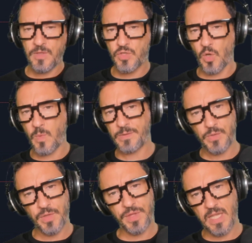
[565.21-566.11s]
So what do
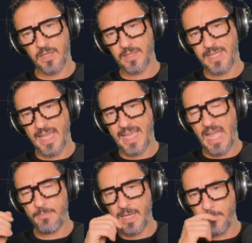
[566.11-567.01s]
you think? They
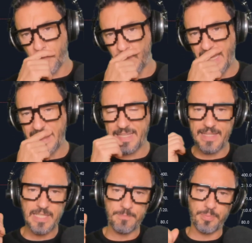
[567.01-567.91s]
can manipulate
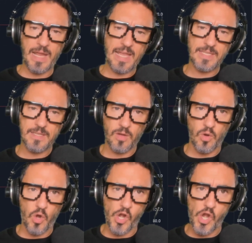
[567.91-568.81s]
this price
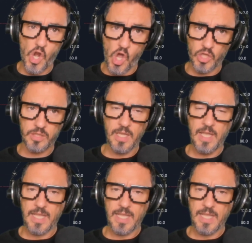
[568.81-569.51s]
or not?